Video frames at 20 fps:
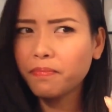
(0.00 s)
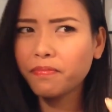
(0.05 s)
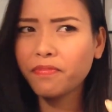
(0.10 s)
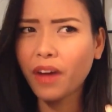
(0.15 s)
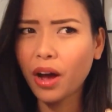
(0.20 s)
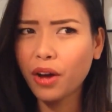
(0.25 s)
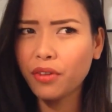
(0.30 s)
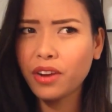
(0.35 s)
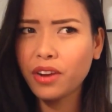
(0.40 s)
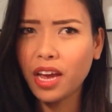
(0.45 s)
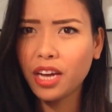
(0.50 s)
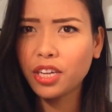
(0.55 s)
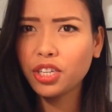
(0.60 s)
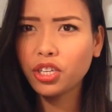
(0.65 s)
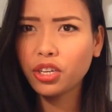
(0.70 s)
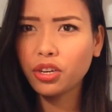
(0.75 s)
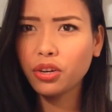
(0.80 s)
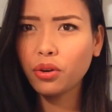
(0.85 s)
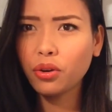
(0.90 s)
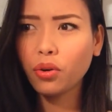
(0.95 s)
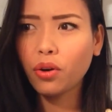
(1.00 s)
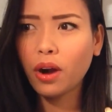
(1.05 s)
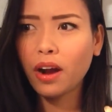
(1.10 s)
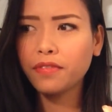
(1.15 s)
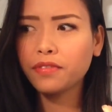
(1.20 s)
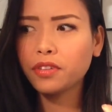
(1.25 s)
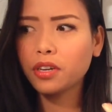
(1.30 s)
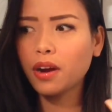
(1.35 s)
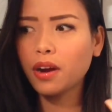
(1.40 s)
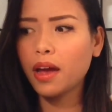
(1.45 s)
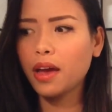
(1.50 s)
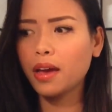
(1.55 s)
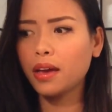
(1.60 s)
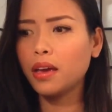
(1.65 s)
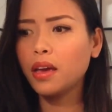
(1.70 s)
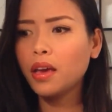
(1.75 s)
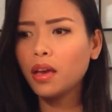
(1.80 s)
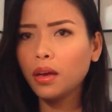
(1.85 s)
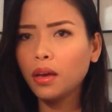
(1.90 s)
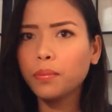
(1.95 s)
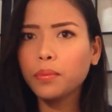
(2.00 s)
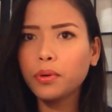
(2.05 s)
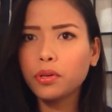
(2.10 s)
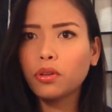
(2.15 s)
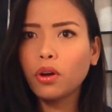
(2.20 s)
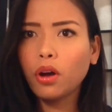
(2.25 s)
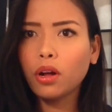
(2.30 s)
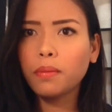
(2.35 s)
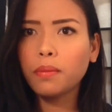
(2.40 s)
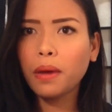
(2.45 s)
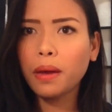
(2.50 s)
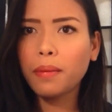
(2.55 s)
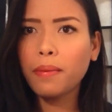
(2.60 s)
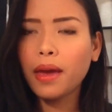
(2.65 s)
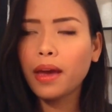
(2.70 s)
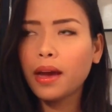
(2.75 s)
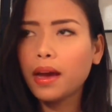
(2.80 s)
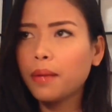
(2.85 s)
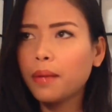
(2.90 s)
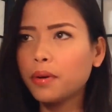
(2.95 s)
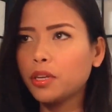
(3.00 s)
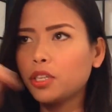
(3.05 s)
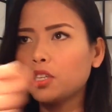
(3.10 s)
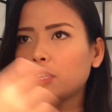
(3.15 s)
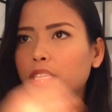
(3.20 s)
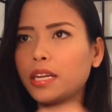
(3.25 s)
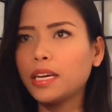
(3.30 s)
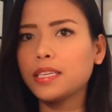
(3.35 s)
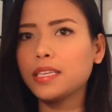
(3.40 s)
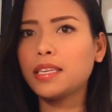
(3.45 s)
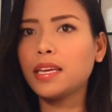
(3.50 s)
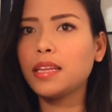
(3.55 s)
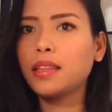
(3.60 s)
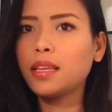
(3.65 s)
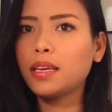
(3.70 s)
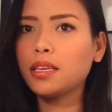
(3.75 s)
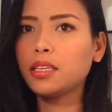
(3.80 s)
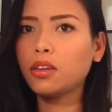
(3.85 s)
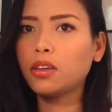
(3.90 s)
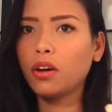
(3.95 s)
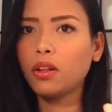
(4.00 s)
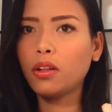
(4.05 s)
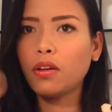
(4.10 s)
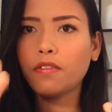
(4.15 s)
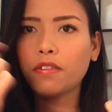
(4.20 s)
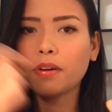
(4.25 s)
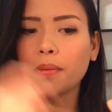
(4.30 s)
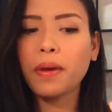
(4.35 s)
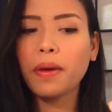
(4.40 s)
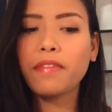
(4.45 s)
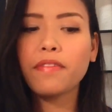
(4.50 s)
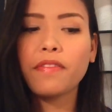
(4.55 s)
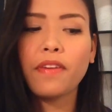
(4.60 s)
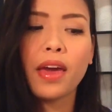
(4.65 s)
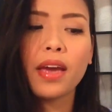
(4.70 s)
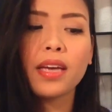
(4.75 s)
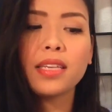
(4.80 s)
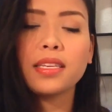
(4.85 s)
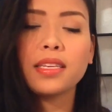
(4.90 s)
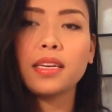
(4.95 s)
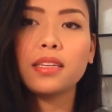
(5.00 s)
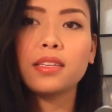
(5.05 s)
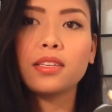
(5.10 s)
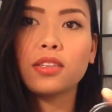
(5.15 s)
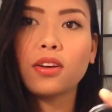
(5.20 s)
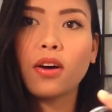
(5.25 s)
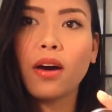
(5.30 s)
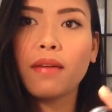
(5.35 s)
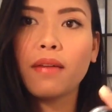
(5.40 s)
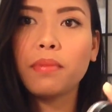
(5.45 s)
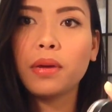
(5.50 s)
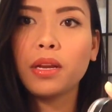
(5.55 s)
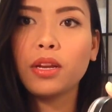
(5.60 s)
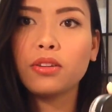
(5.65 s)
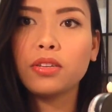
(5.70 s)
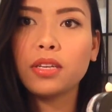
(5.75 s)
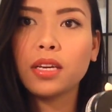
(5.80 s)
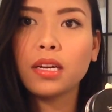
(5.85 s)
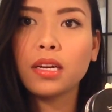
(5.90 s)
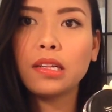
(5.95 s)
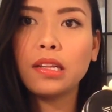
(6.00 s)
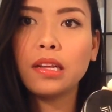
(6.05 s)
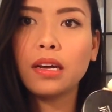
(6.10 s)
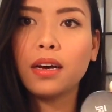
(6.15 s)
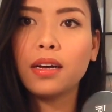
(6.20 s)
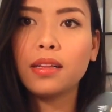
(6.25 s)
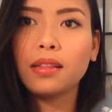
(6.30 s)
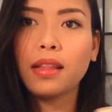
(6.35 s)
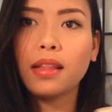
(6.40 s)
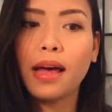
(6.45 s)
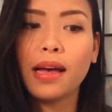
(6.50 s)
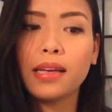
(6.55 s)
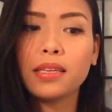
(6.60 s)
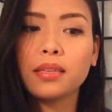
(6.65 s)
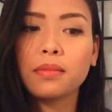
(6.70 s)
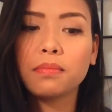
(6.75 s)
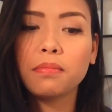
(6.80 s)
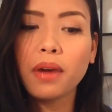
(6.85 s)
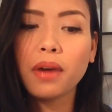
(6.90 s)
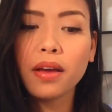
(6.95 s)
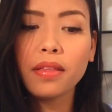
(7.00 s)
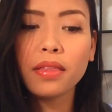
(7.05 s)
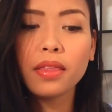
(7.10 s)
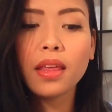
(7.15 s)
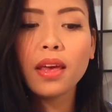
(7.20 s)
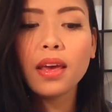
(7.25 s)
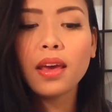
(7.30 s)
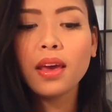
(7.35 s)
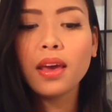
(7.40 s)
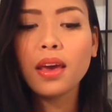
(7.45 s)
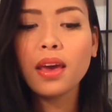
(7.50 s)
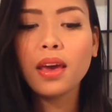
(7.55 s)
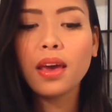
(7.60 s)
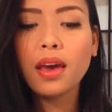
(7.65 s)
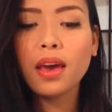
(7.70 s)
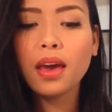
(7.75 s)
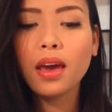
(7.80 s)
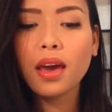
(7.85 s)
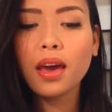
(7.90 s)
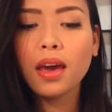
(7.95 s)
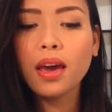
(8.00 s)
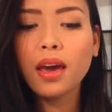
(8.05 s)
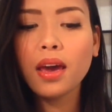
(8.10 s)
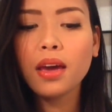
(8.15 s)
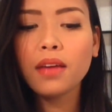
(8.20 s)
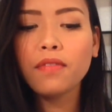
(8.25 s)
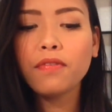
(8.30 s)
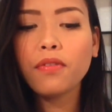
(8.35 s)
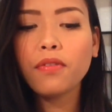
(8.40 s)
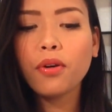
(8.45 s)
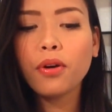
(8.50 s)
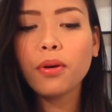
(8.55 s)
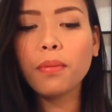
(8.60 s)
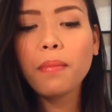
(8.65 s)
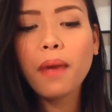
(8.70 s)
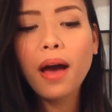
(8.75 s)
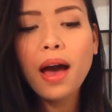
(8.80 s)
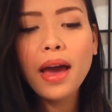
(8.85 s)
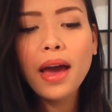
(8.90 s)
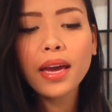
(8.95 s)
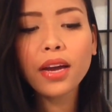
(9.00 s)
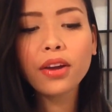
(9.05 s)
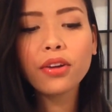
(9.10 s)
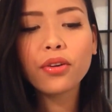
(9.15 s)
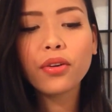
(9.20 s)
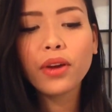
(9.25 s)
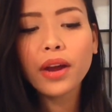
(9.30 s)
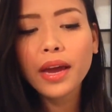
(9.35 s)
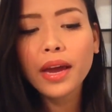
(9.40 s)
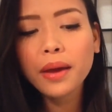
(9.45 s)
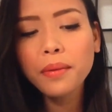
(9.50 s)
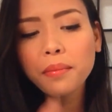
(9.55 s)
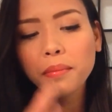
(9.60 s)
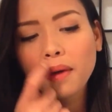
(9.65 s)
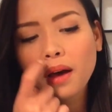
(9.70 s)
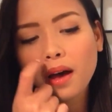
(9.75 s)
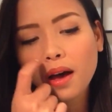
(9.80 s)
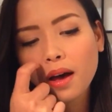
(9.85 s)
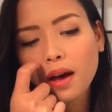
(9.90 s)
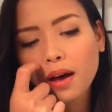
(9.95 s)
foundation, or after I put all my makeup, I just like set this all over my face. And so I've been using a lot last month. And for my cream